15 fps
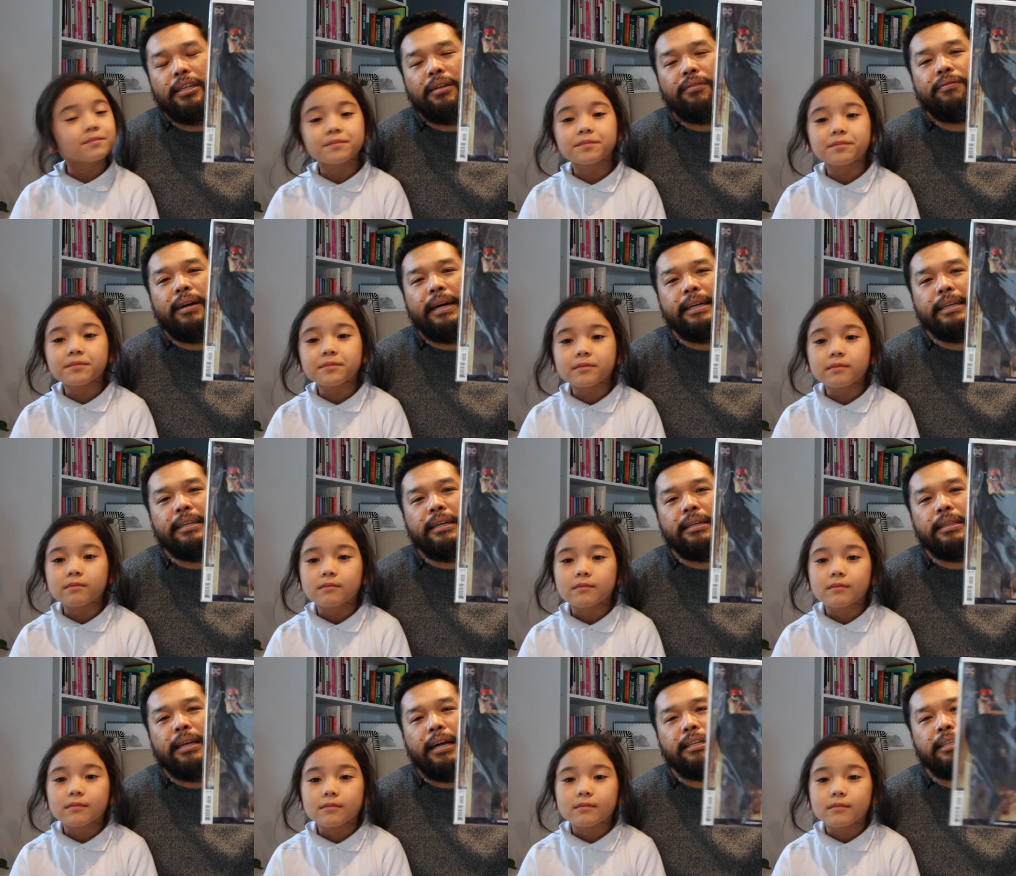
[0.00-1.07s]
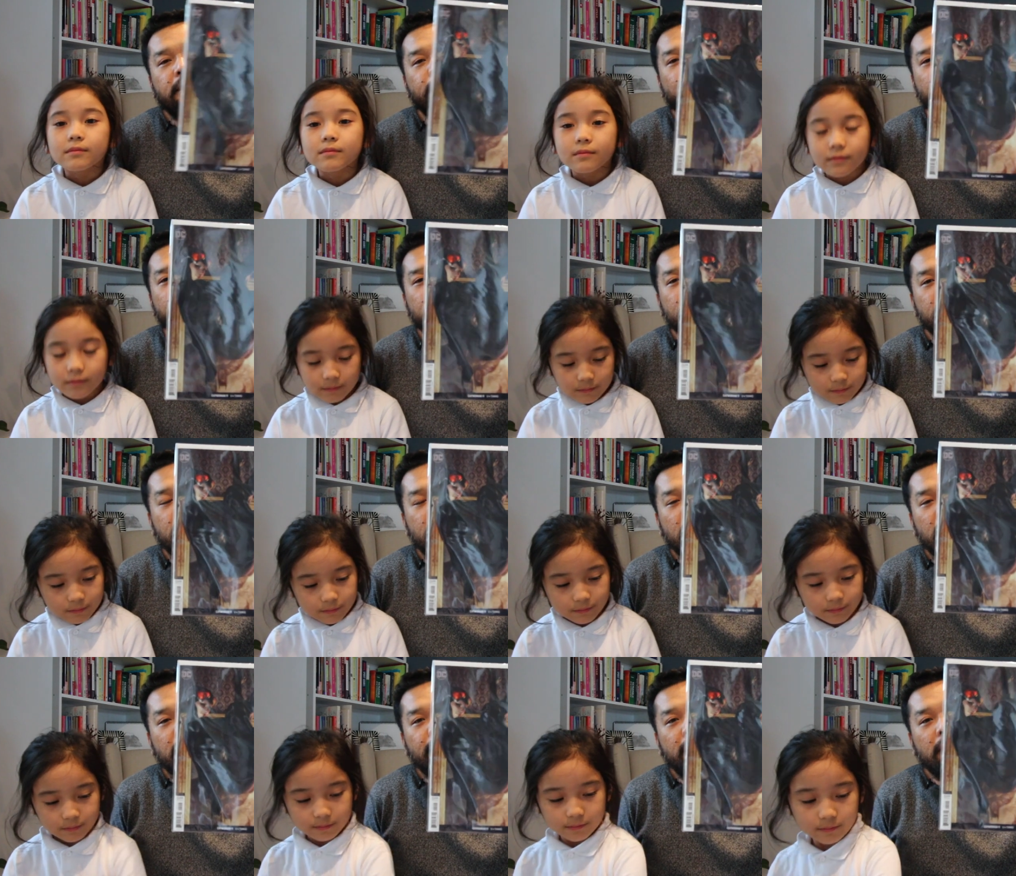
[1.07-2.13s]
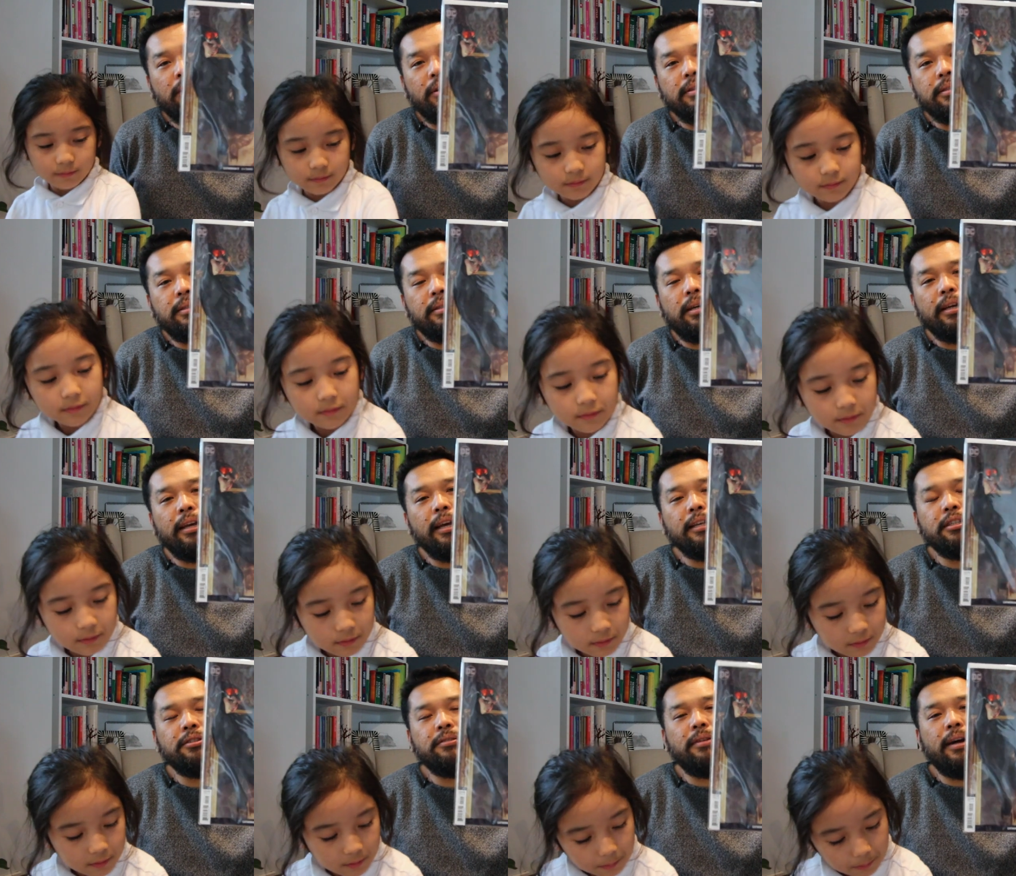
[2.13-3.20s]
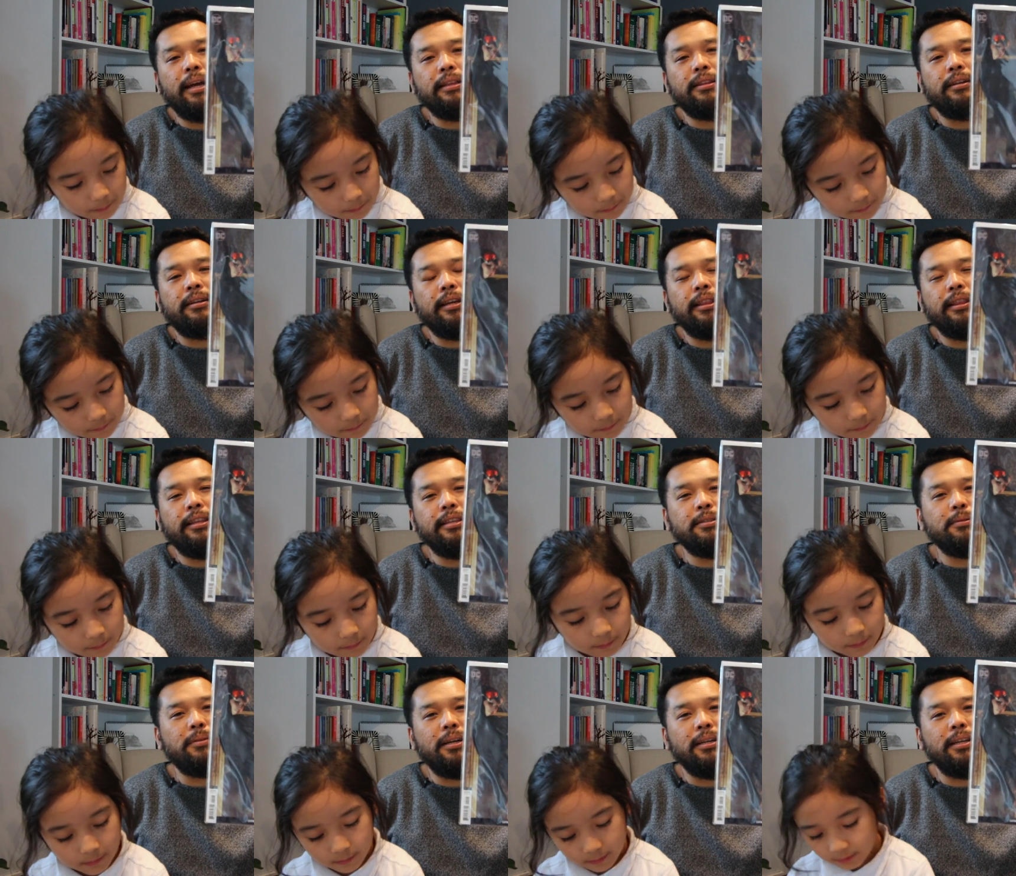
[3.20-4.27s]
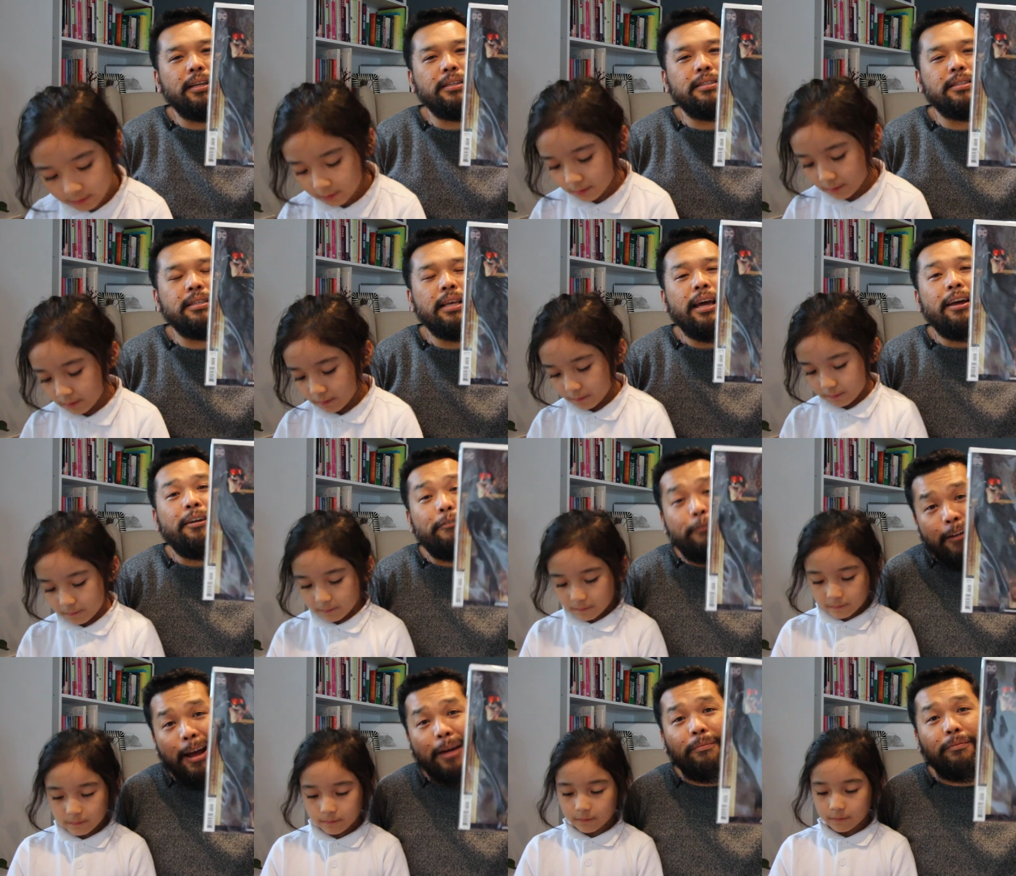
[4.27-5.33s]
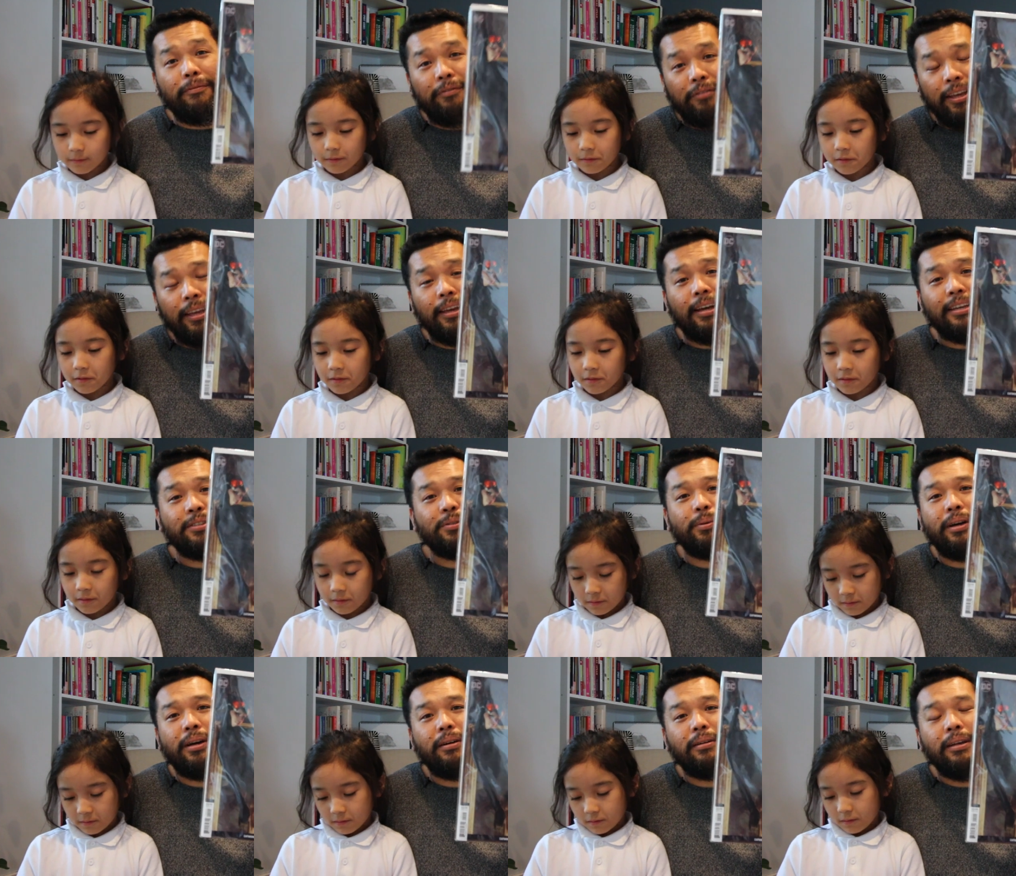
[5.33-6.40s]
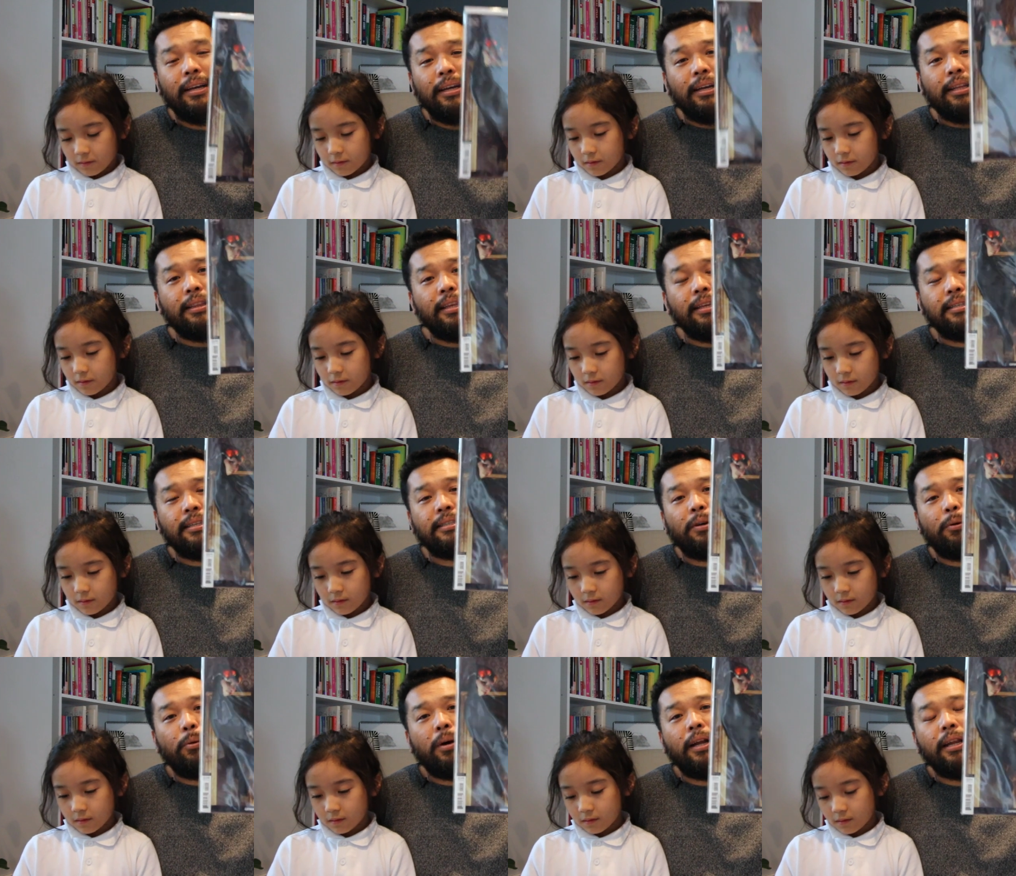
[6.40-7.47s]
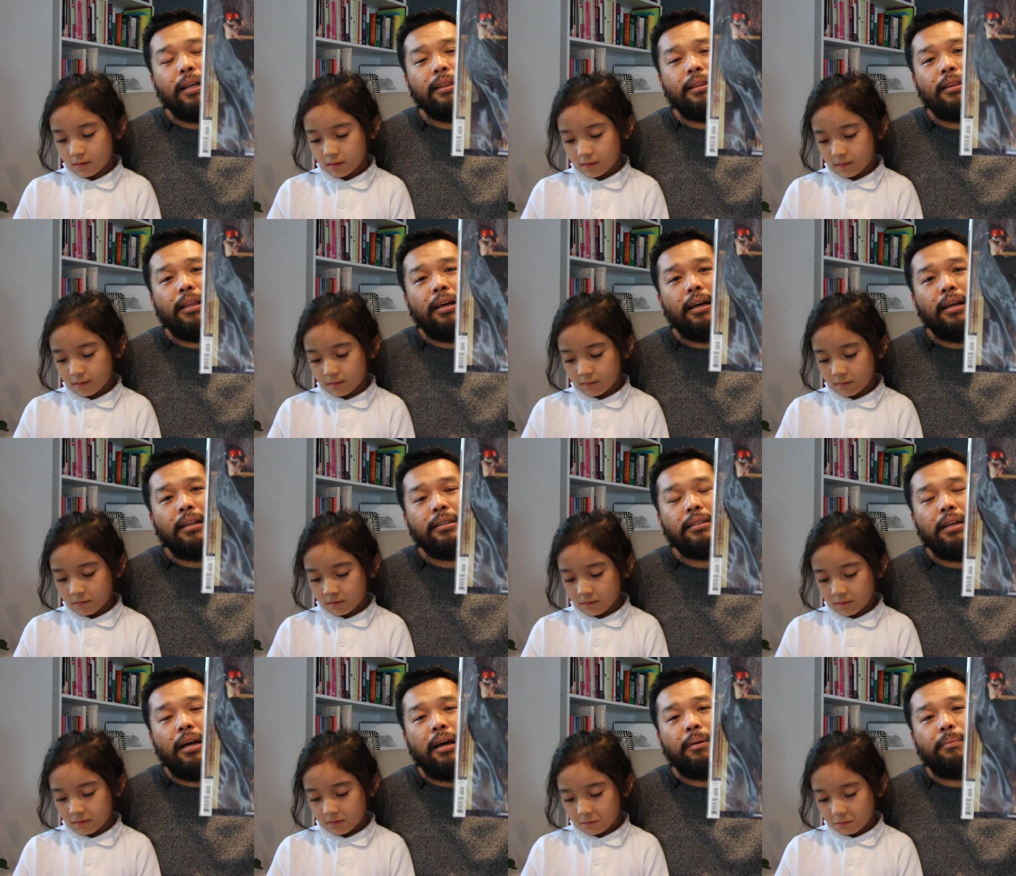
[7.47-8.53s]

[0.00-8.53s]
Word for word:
Speaker 1: Germ variant. I just put it here because the guest writer in this one is Ram V as well. This is a one and done